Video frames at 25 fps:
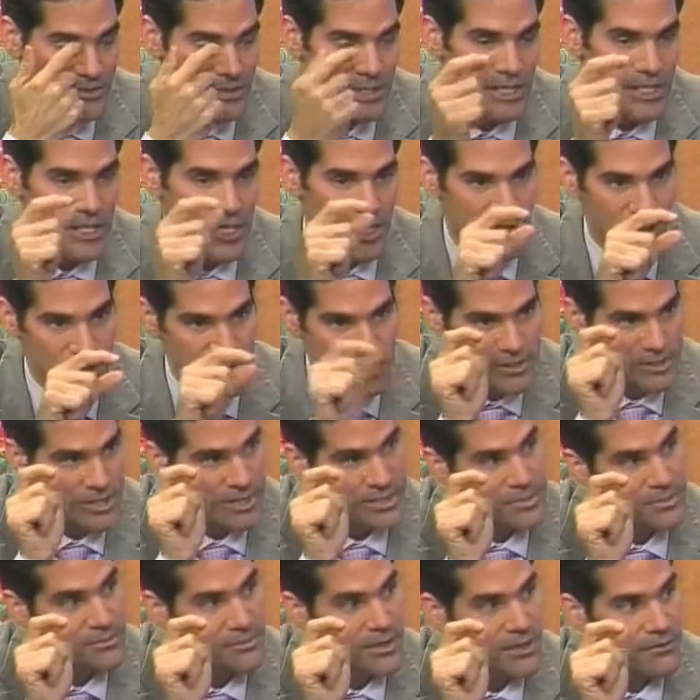and you can take
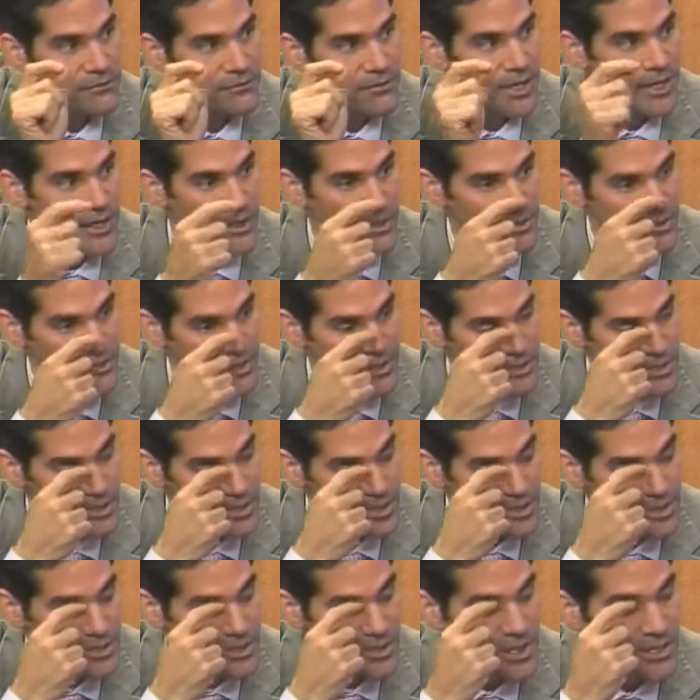some of that fat out, and you
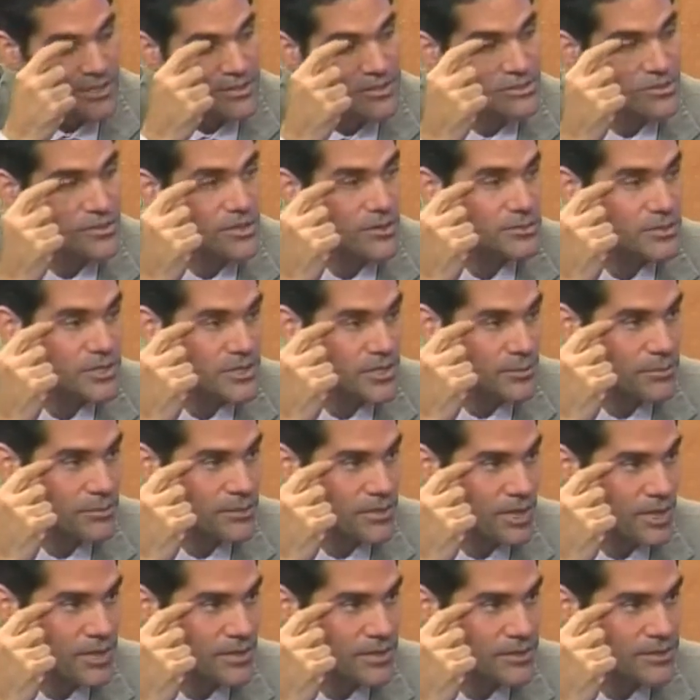get a nice sculpted upper
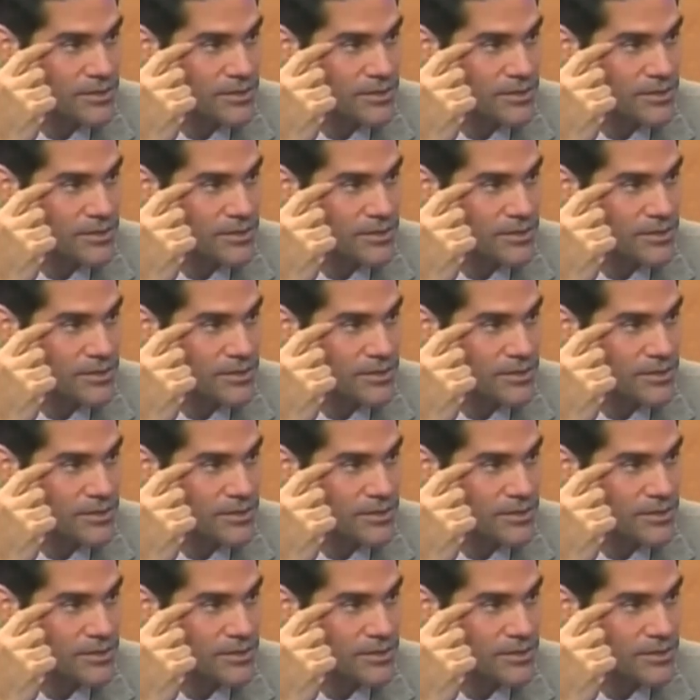eyelid.